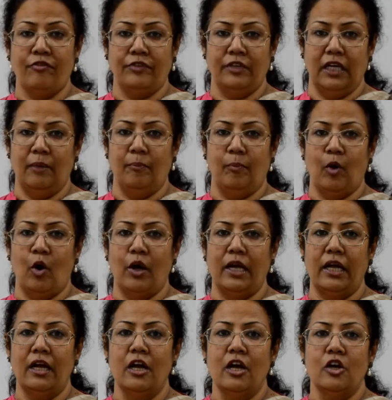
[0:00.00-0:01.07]
the
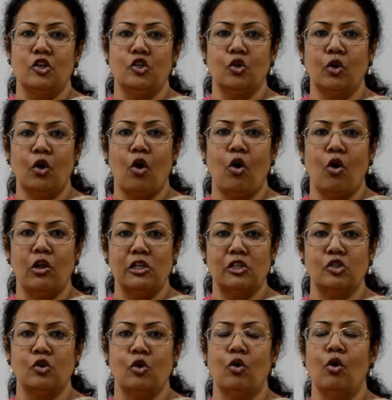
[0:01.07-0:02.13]
employee should
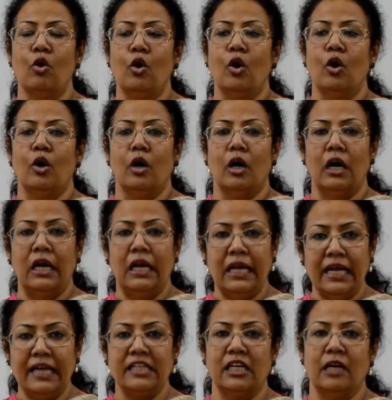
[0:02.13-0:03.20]
also
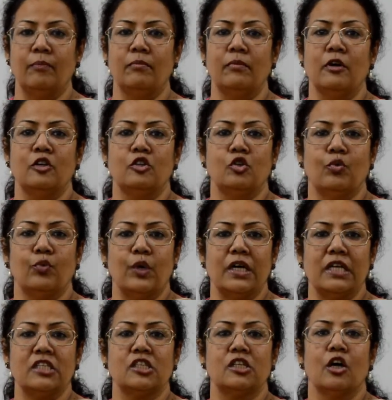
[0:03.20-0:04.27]
lead him
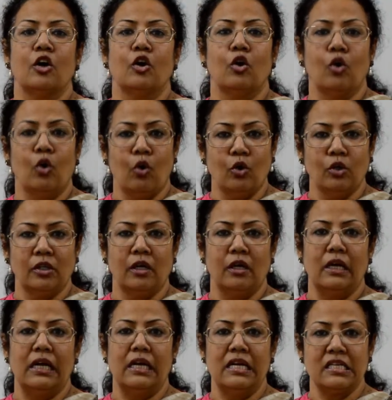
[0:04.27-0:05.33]
towards growth
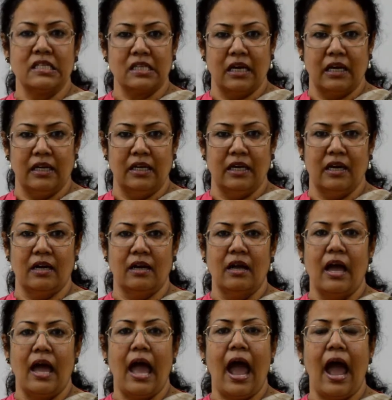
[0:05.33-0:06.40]
in his career
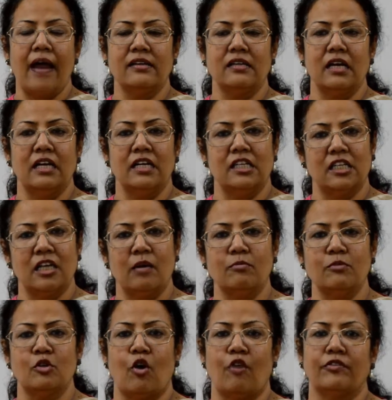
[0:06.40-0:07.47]
and in
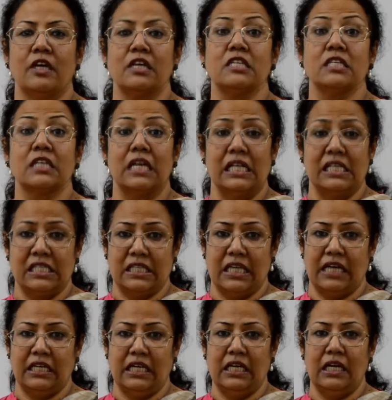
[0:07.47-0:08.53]
terms of the skills
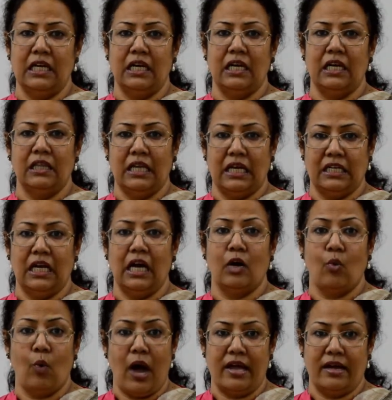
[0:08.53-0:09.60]
that he
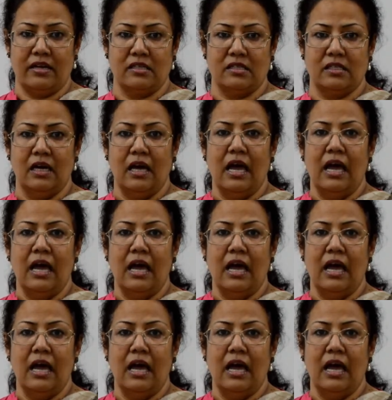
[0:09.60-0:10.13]
acquires.